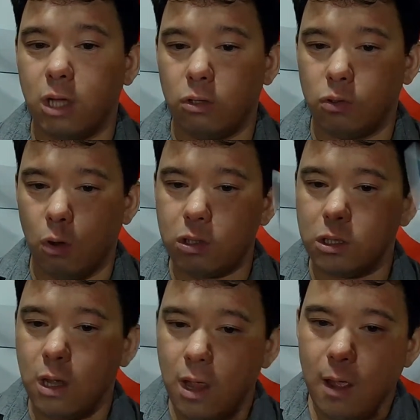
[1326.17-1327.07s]

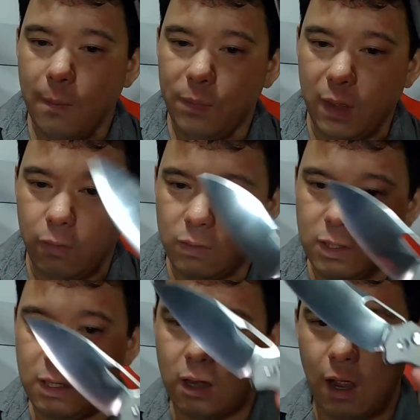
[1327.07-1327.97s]
Centros. If you've
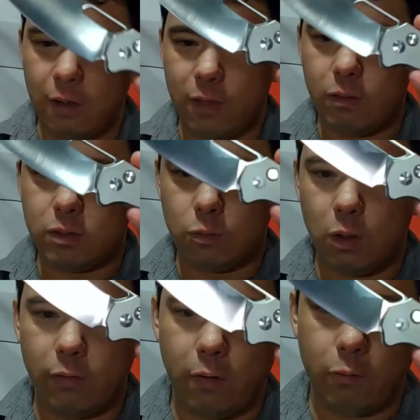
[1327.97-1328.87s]
seen that knife, that was one of our